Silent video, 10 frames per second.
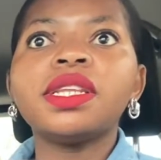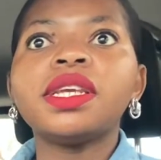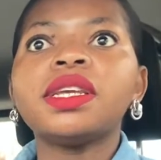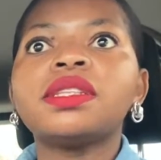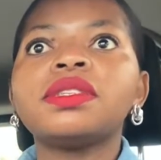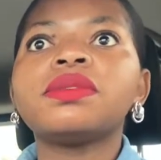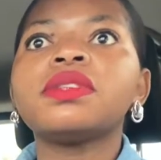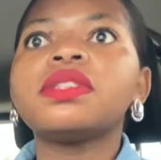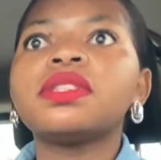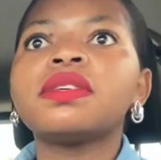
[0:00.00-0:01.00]
late in
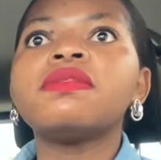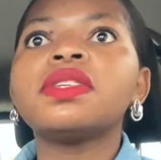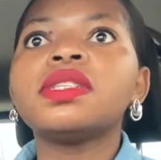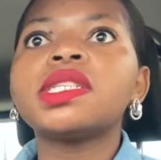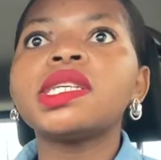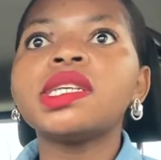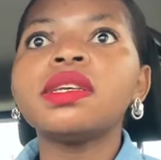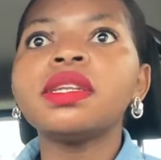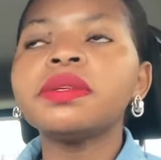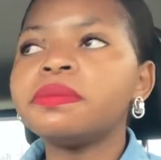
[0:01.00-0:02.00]

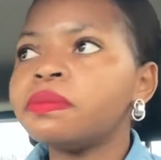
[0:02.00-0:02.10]
2017.